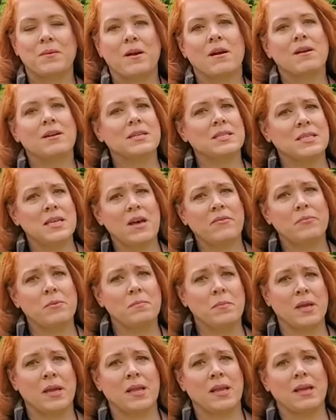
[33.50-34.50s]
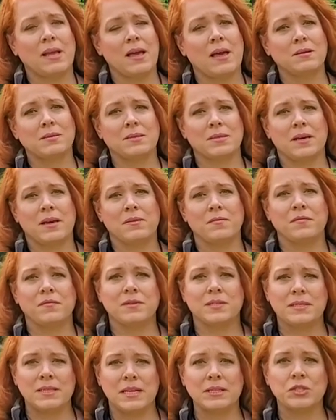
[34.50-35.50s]
Artists have been painting outside for
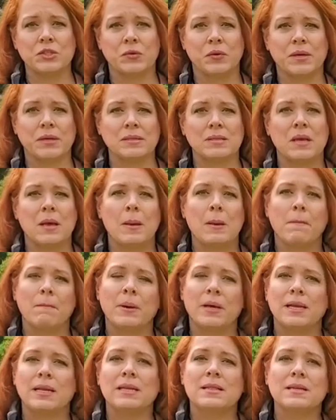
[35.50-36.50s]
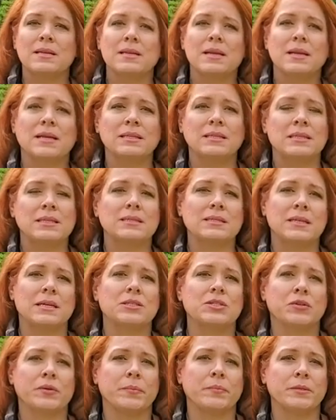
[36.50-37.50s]
centuries, but in the 19th
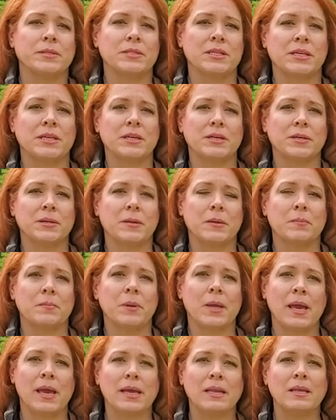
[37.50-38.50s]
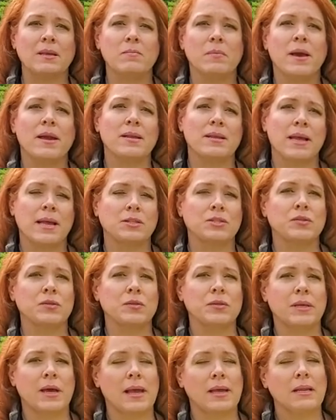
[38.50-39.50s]
century in particular, painting by natural
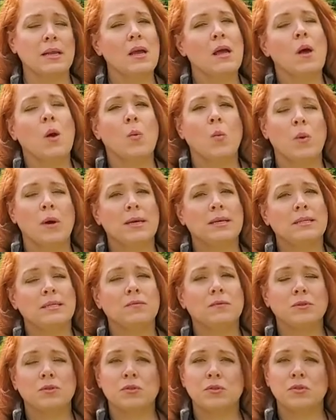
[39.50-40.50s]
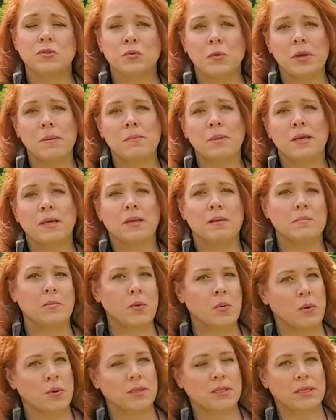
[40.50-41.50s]
light was extremely
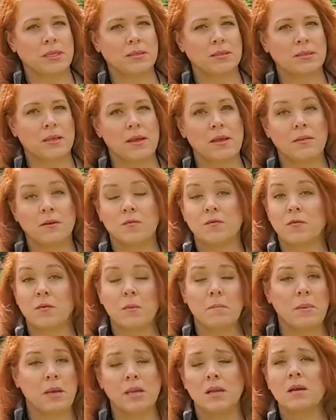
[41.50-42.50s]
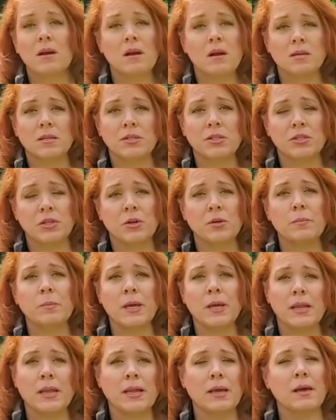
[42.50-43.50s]
important, and therefore many artists started
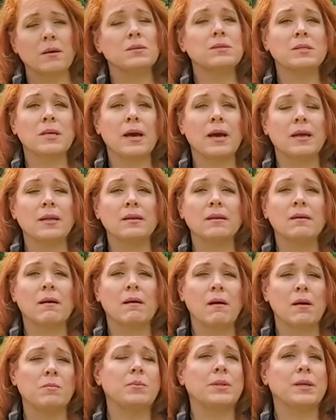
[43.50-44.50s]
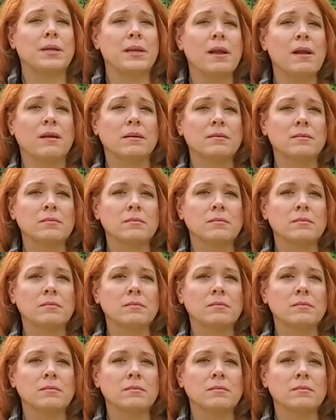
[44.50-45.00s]
painting outside on plein air.